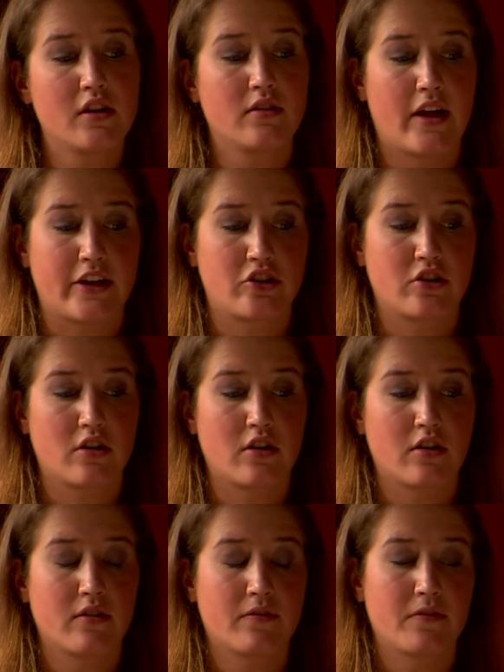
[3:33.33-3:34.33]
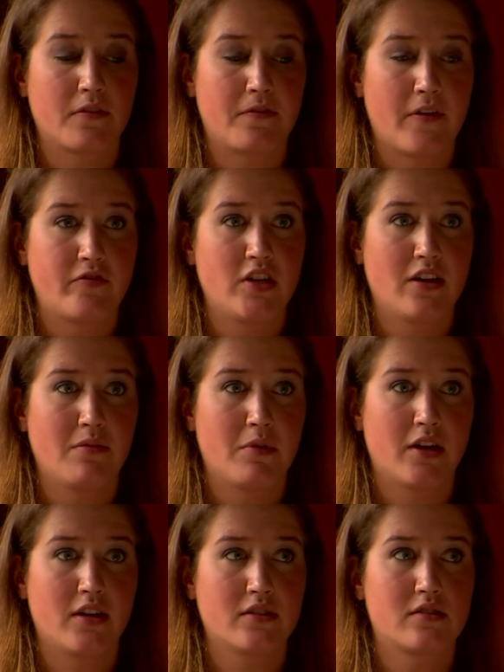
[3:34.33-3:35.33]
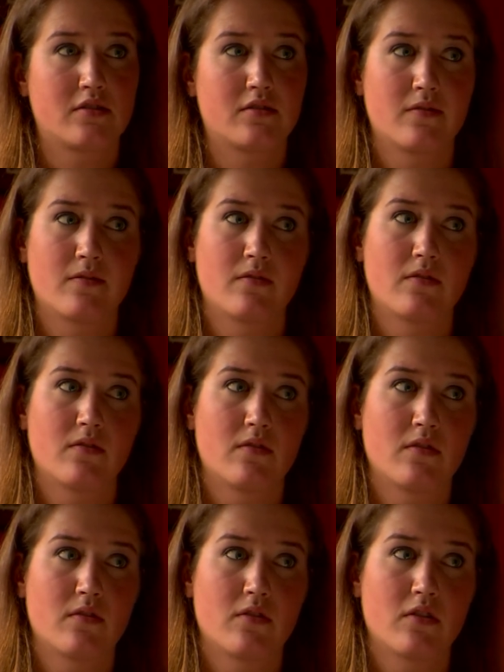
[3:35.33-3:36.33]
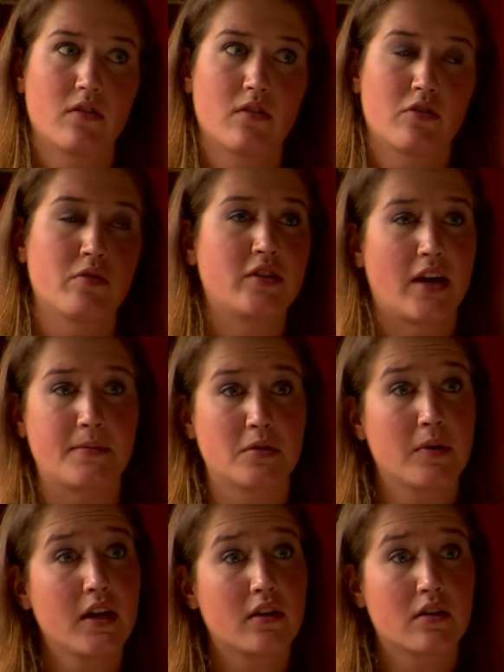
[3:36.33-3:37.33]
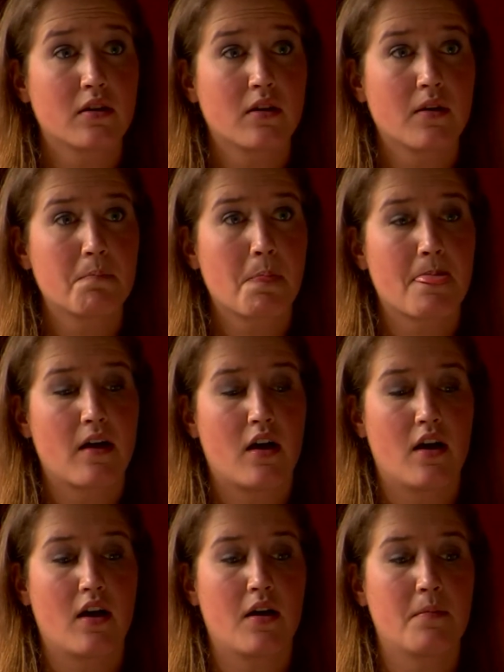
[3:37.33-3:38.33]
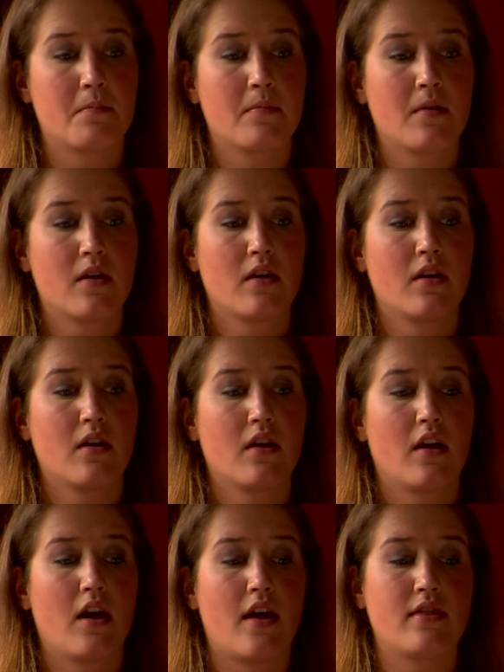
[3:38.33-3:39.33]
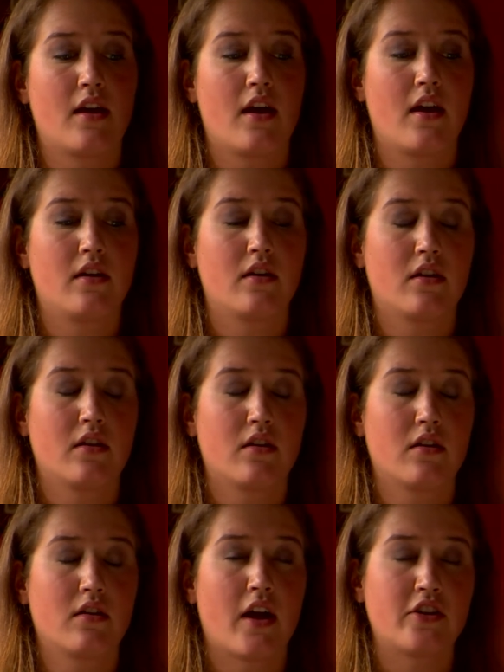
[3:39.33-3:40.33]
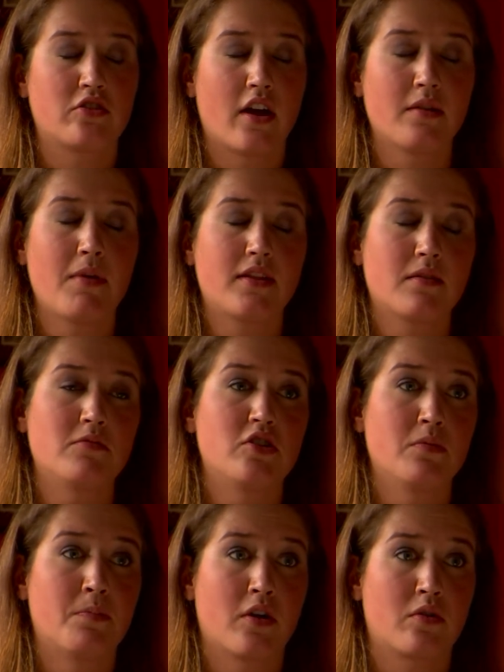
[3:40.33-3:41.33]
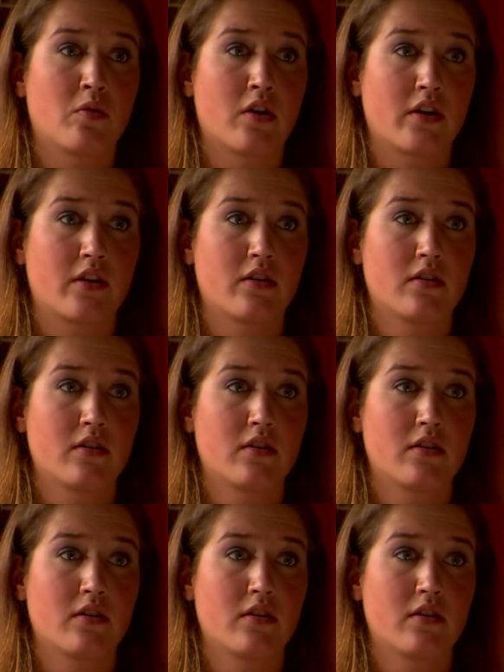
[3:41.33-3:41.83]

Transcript: lecture for 15 minutes 3 times a week. And then I try to make them do book work